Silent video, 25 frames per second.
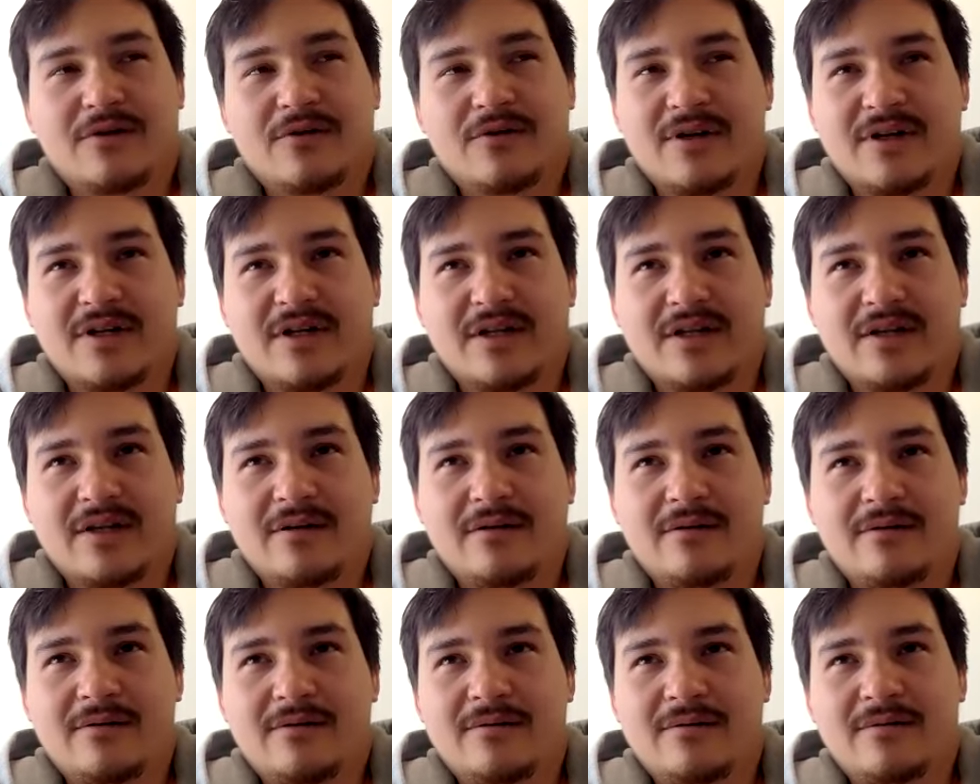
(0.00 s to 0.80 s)

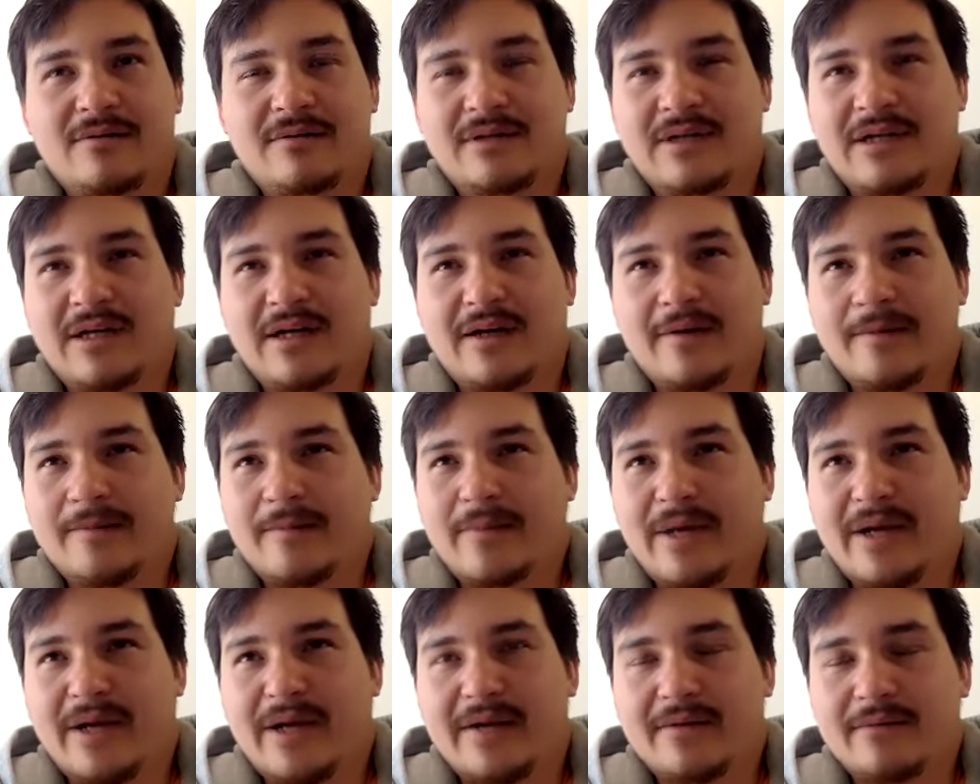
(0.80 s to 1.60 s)
greeted
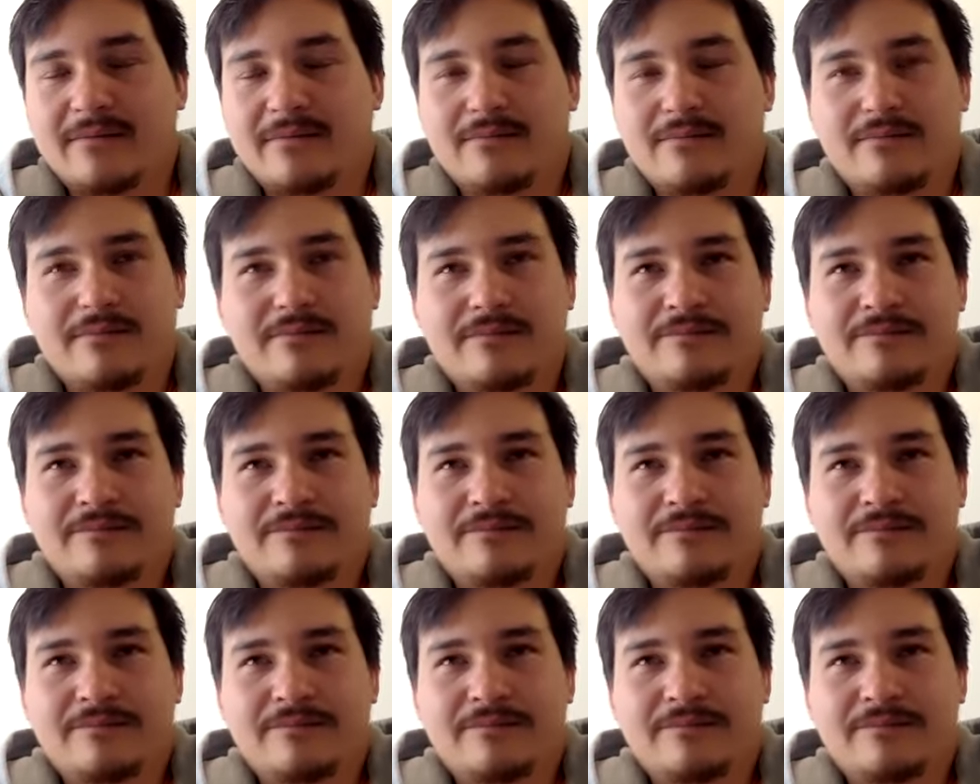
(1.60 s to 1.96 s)
by